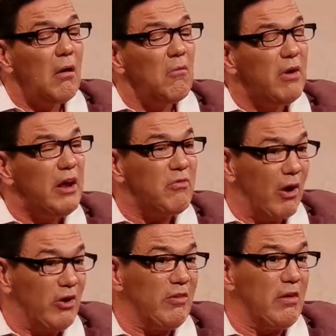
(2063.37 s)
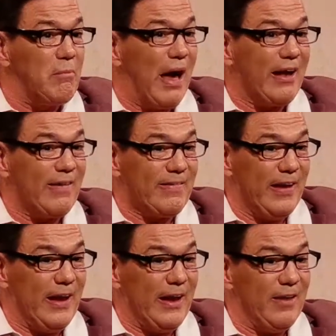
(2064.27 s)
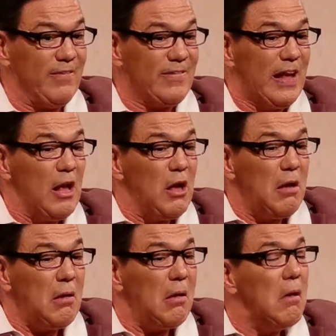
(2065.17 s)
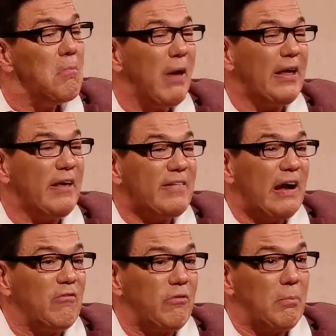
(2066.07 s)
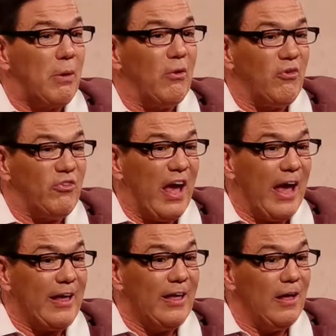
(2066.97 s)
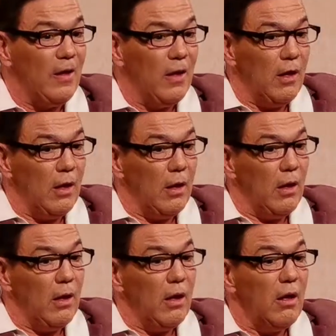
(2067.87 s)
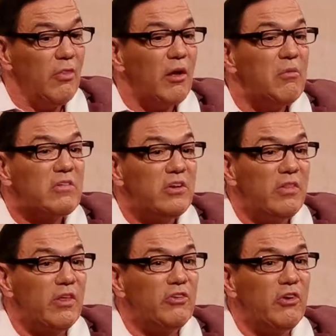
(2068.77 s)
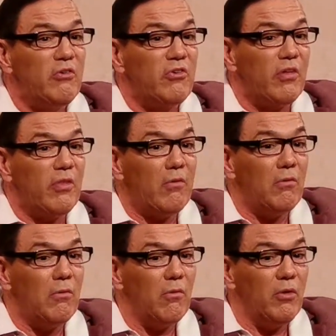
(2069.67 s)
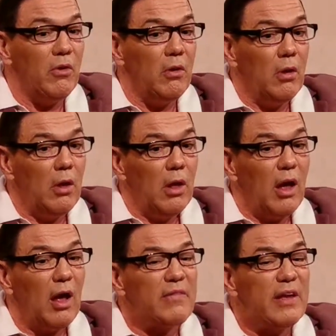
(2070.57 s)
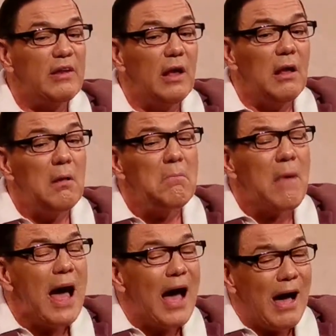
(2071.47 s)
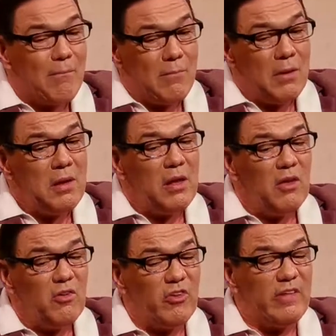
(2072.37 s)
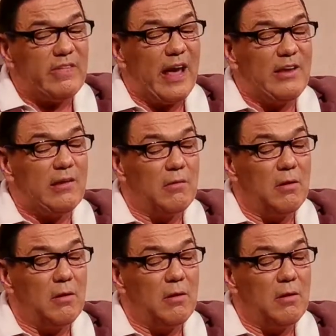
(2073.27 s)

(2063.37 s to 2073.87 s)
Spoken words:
"Read one of your magazines. Make yourself a poached egg." There was another toot on the horn. I said, "Ma'am," she said,